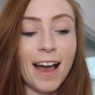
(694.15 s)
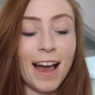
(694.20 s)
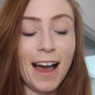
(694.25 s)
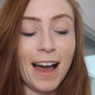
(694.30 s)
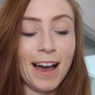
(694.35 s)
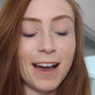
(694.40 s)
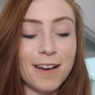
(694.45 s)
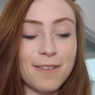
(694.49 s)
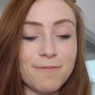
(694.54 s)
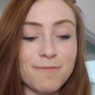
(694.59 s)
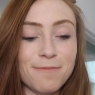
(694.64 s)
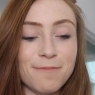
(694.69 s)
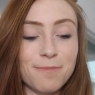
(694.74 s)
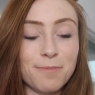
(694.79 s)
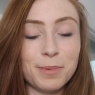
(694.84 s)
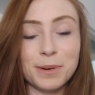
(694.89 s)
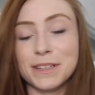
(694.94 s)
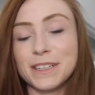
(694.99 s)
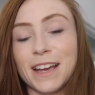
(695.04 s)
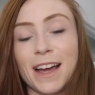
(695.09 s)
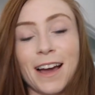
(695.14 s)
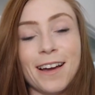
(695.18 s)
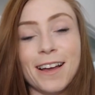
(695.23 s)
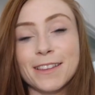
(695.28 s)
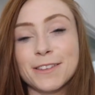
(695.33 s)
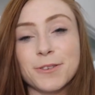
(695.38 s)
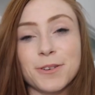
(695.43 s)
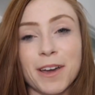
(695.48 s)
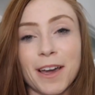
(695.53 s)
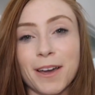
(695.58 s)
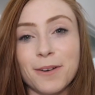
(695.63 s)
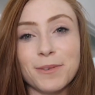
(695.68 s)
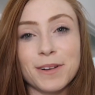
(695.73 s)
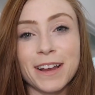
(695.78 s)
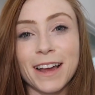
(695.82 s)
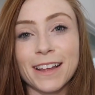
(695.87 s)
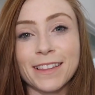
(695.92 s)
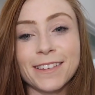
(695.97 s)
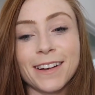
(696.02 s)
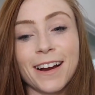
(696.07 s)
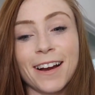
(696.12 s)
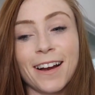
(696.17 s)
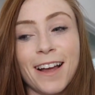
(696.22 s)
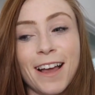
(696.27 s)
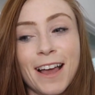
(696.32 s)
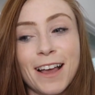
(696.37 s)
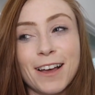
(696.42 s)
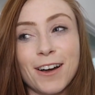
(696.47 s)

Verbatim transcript: but yeah, it's okay, we'll get there.